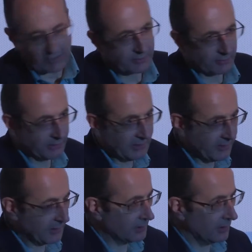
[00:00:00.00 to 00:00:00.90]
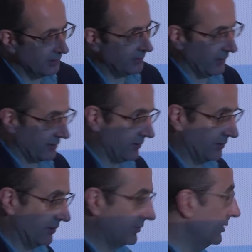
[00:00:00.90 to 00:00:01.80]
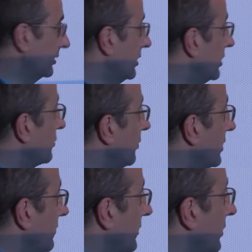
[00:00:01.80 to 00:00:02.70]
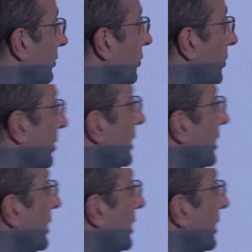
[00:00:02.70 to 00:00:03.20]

So in that context, essentially, it's one of the core